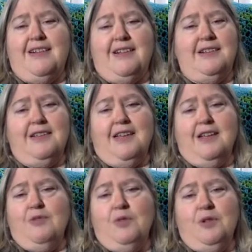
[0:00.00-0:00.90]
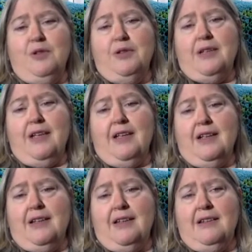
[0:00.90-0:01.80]
And again, we'll do it again
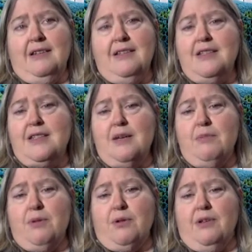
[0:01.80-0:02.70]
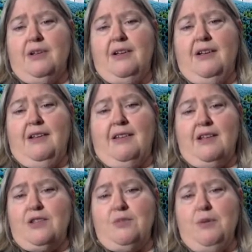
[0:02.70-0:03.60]
in December.
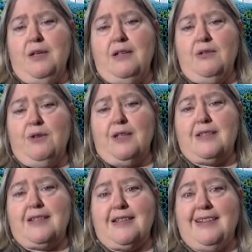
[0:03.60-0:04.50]
That should be interesting.